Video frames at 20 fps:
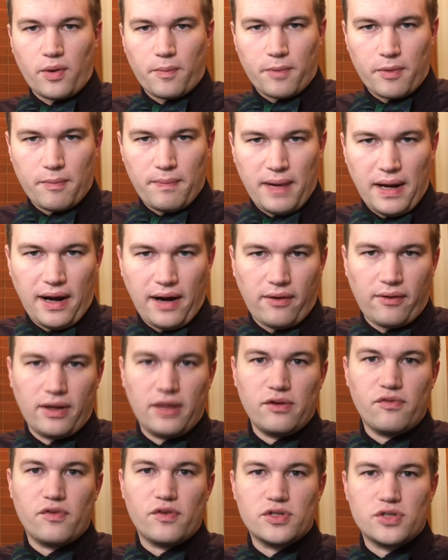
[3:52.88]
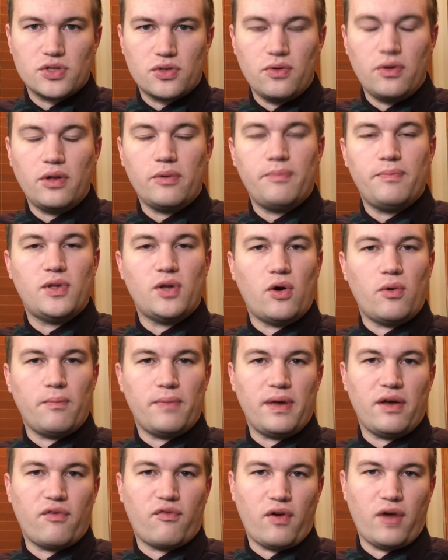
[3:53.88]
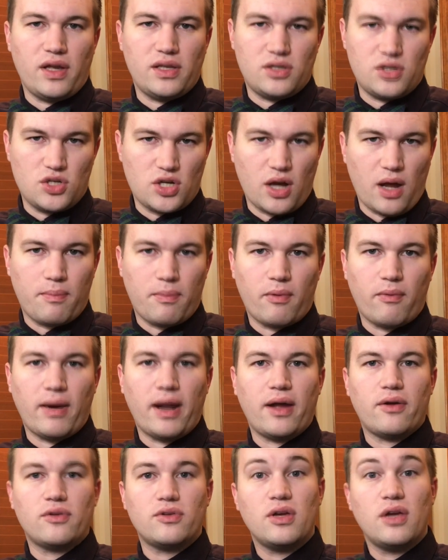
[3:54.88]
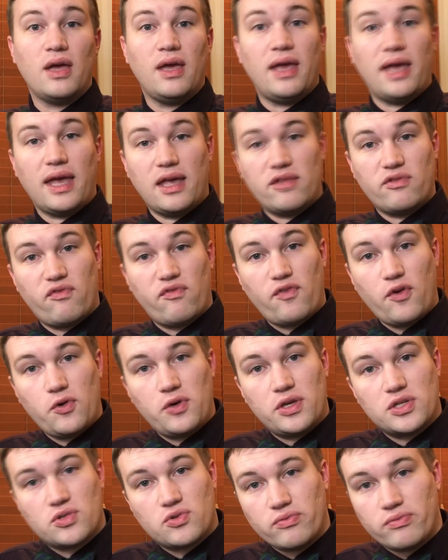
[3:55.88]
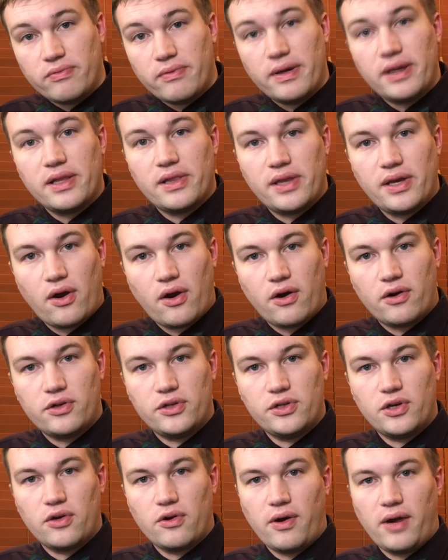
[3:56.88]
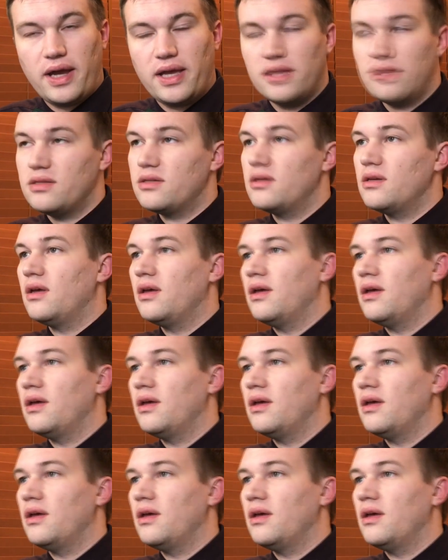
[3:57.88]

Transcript: preparing for school, don't be afraid to shop around and focus really hard on your grades.